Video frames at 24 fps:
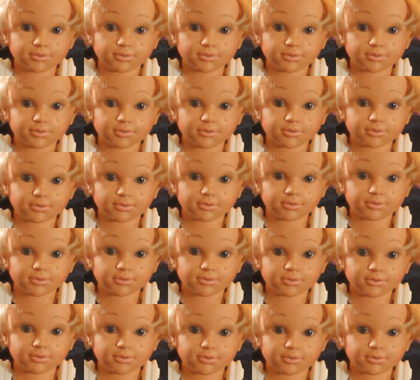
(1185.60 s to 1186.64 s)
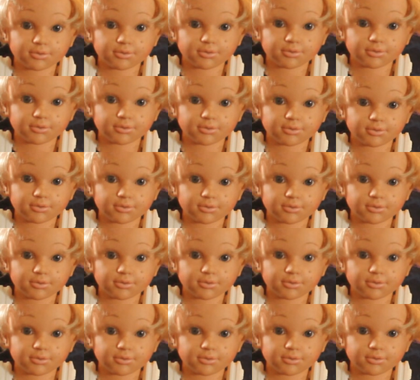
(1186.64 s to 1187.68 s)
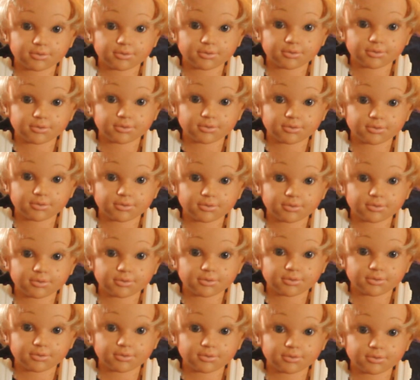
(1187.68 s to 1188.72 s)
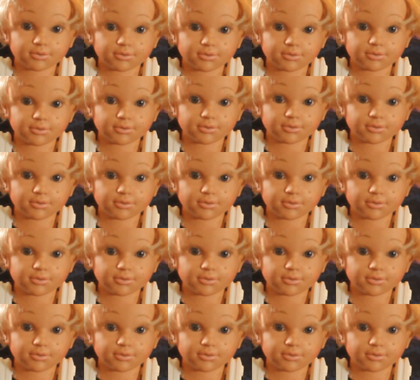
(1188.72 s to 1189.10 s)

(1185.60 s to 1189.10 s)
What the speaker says: This person isn't speaking.